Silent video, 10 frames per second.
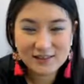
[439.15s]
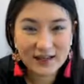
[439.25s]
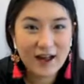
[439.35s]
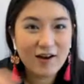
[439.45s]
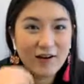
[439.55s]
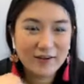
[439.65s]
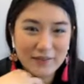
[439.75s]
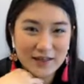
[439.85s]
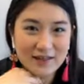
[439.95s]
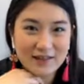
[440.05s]
like how I
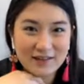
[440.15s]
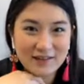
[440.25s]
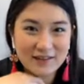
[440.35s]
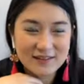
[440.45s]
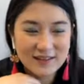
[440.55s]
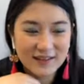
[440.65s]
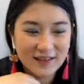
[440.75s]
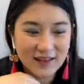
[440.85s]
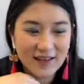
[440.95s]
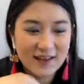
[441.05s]
made it and things like
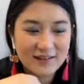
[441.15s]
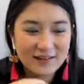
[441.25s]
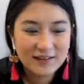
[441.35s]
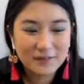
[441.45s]
that.